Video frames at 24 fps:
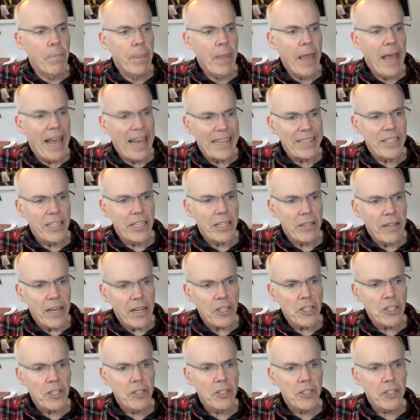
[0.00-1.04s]
Had the
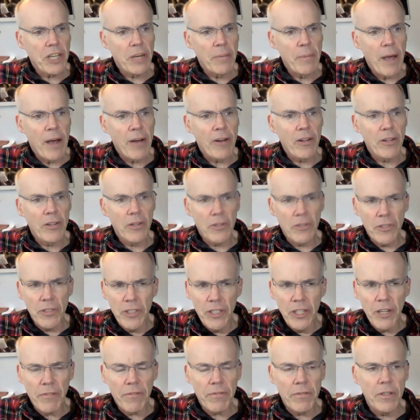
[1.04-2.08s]
elections come out a little
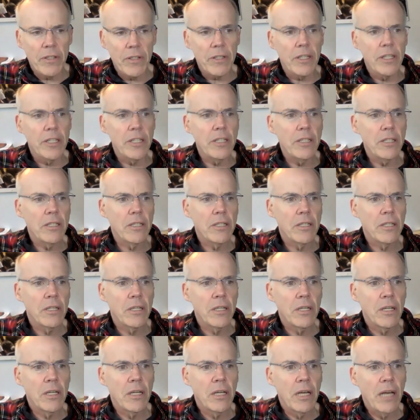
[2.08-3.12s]
differently,
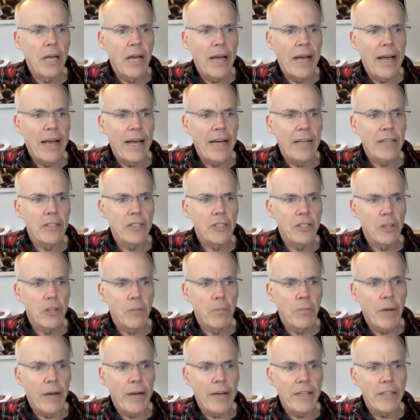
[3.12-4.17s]
had Joe
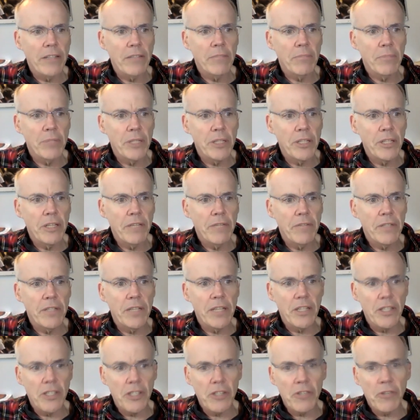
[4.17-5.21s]
Biden been given
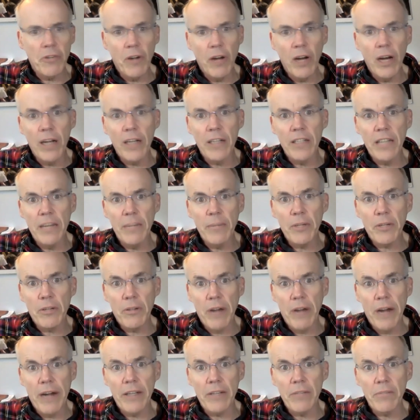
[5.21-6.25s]
a strong
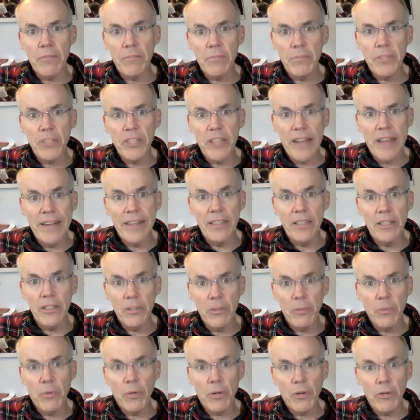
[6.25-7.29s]
Democratic Senate to
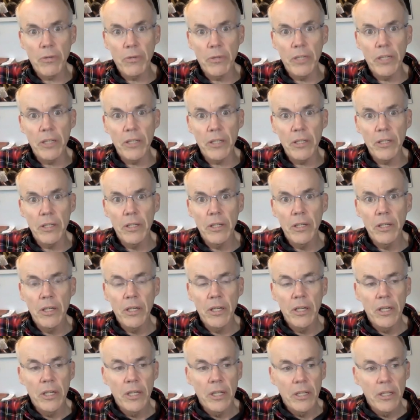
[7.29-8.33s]
work with,
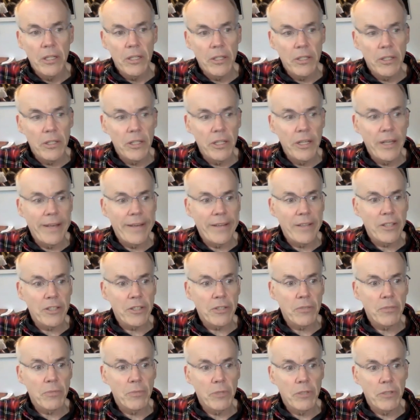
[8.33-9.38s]
the
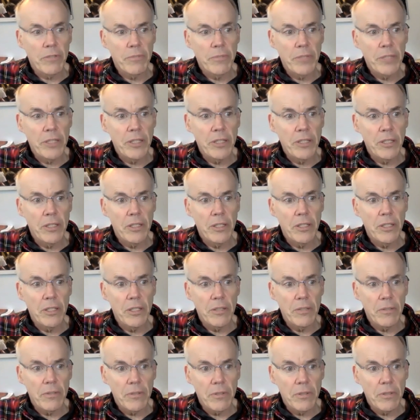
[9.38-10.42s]
answer would have been,
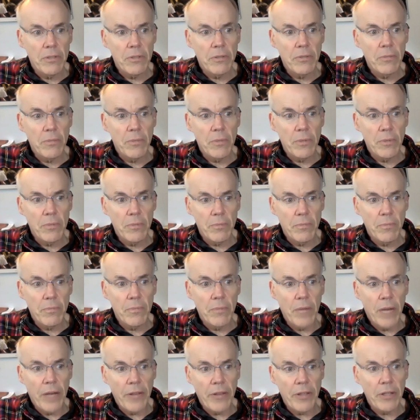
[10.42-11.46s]

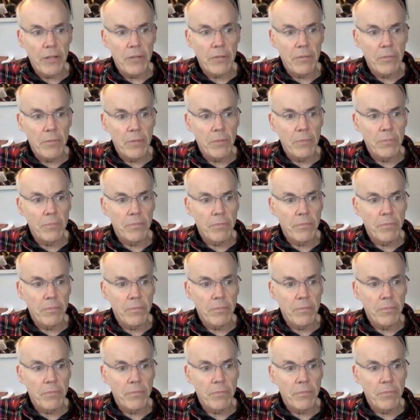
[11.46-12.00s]
I think the